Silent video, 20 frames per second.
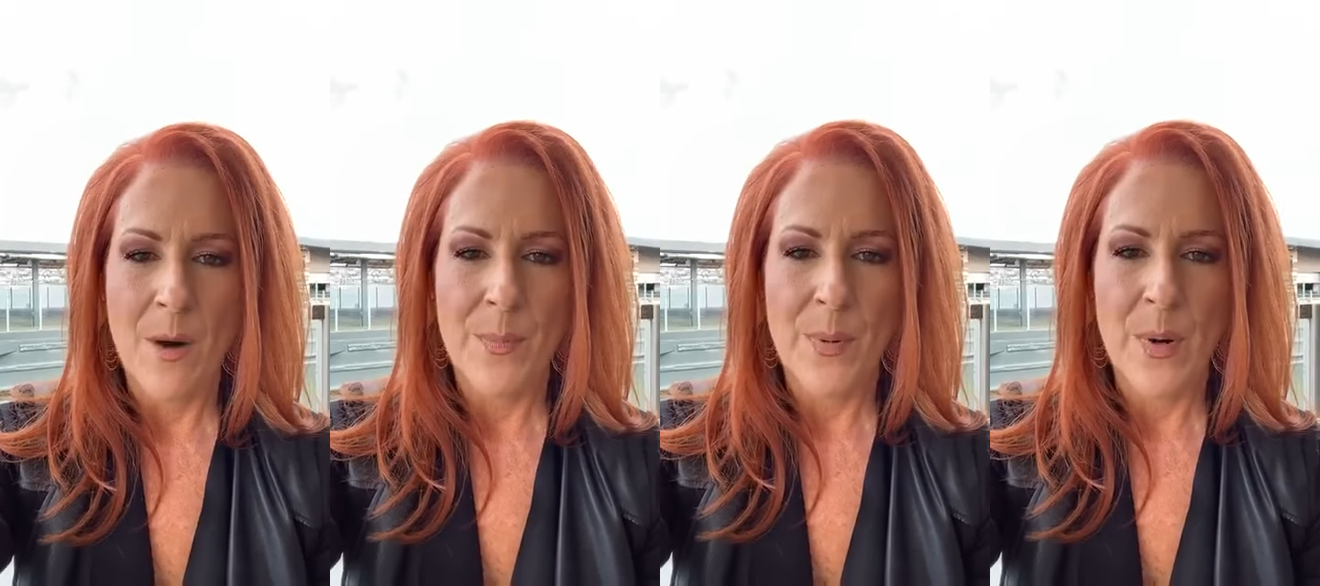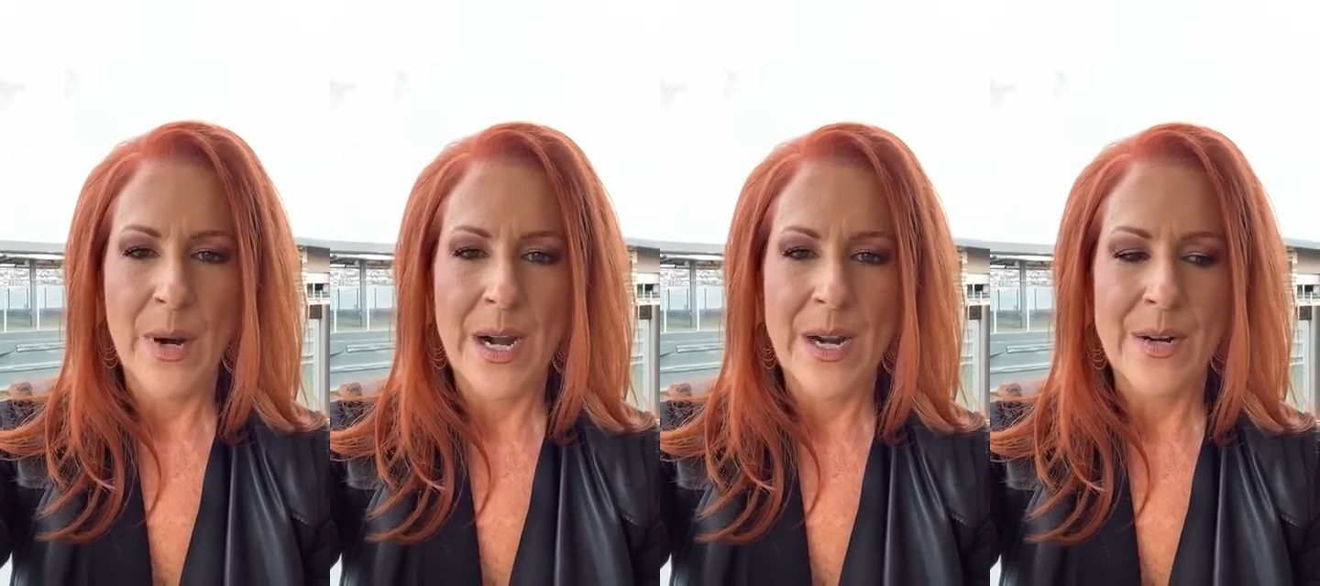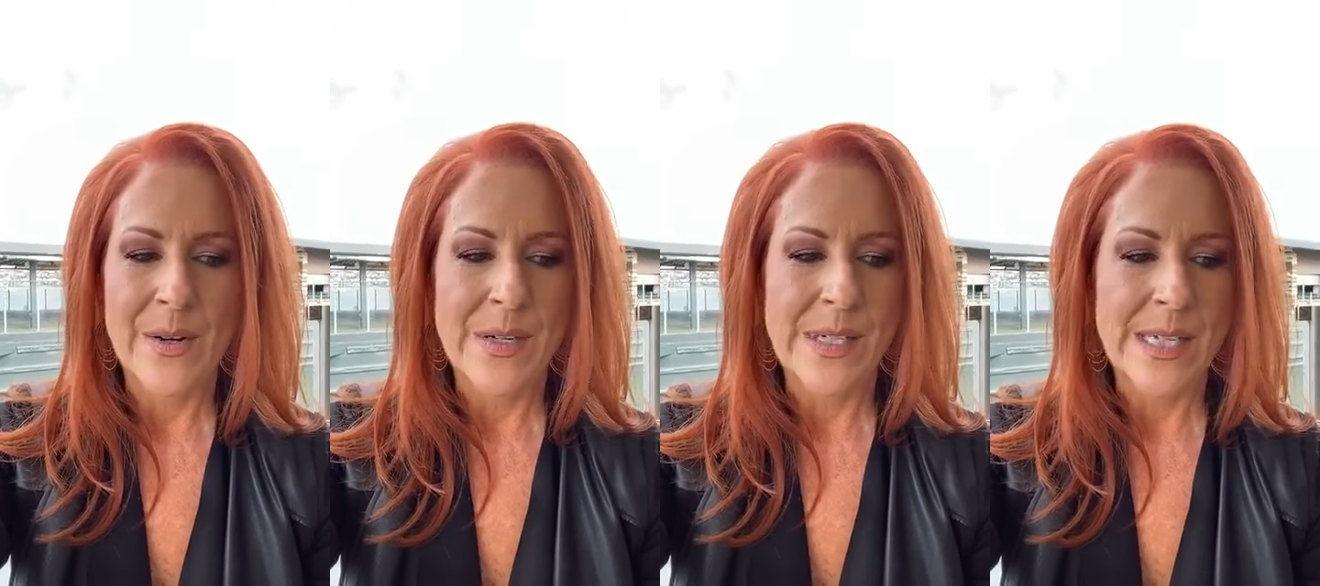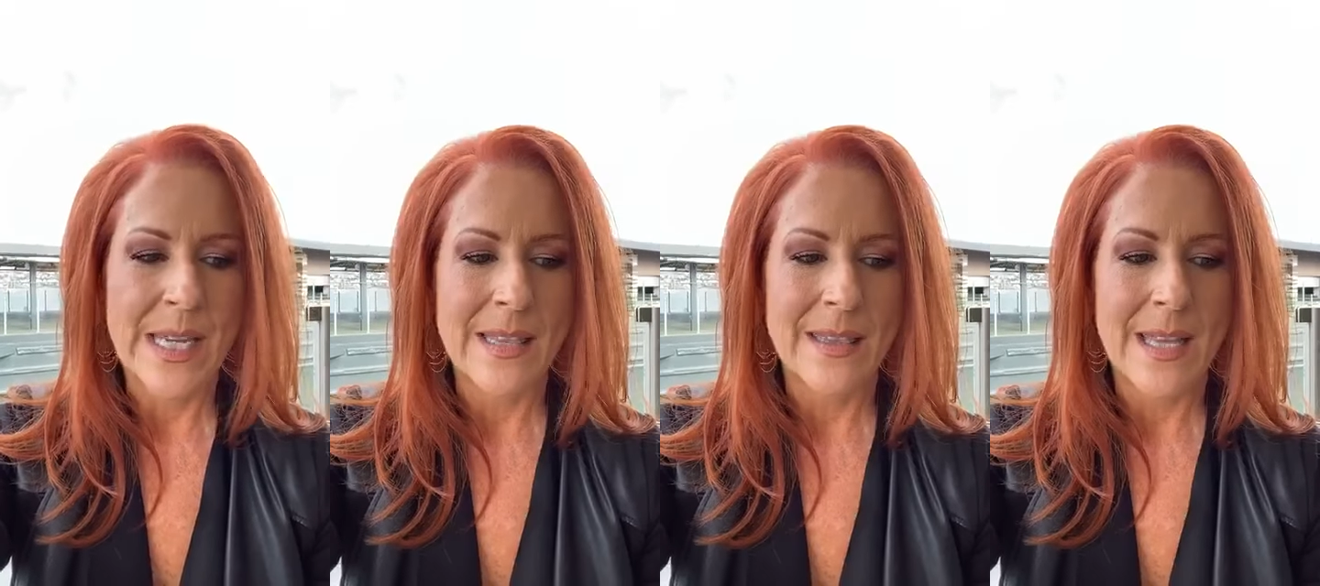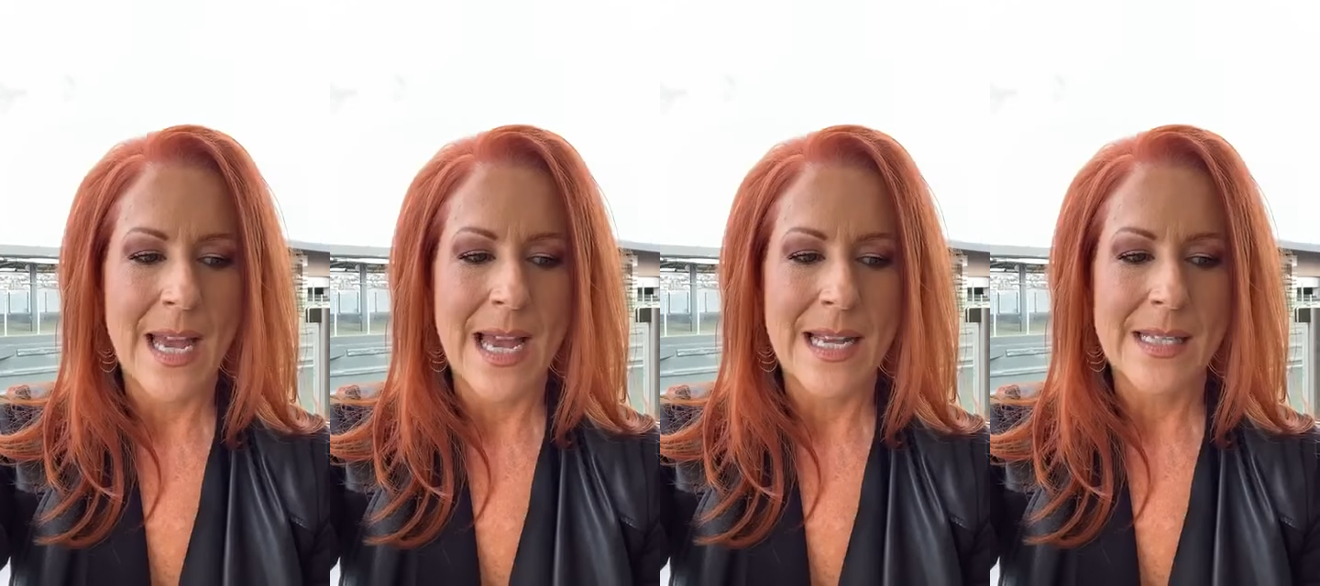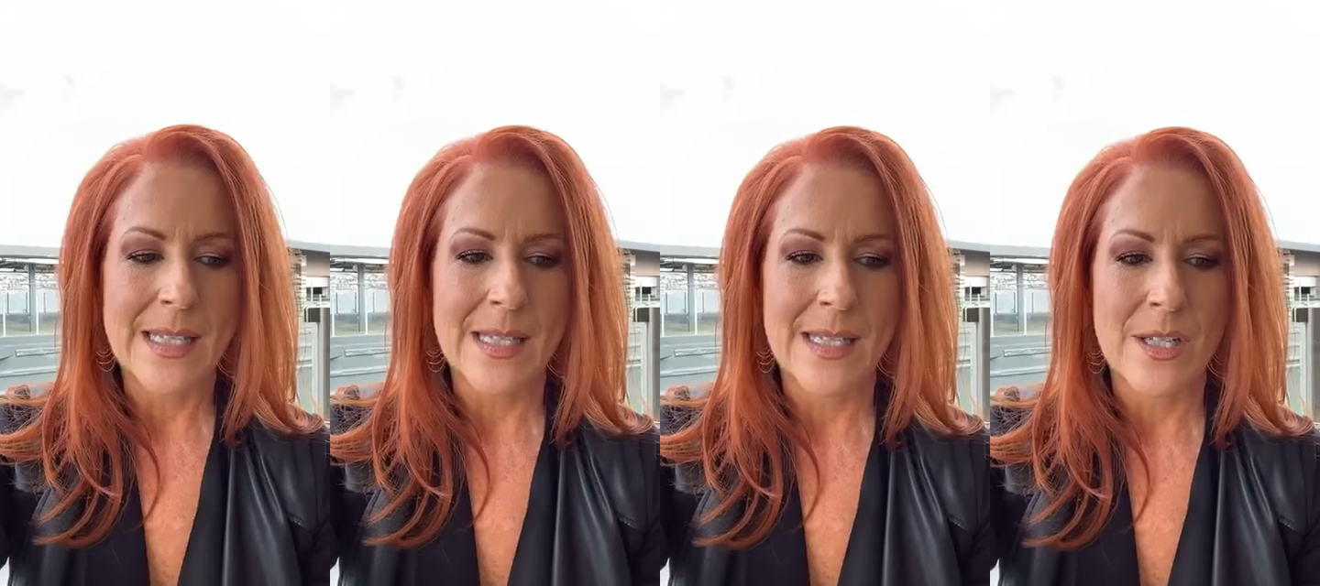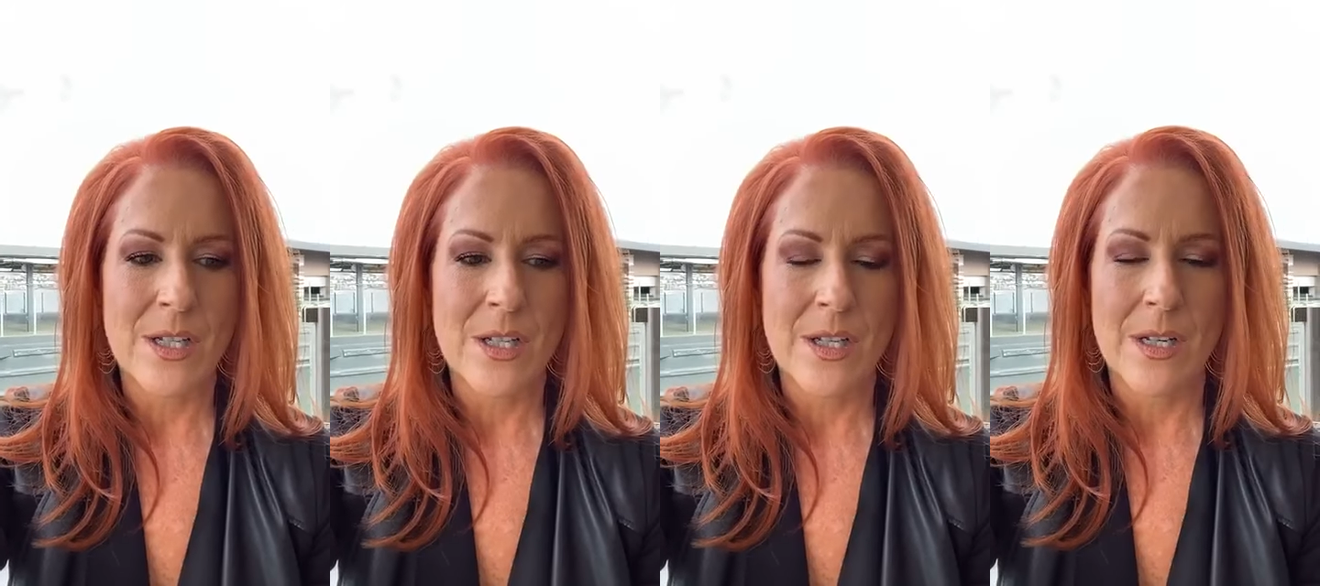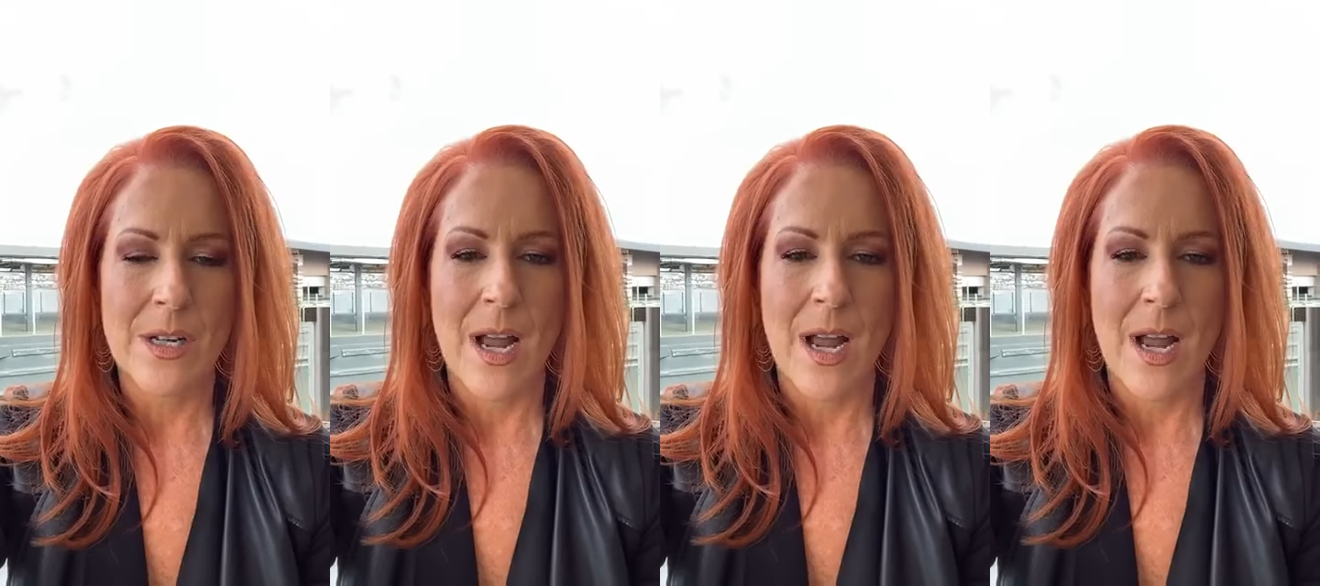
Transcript: our prayers and thoughts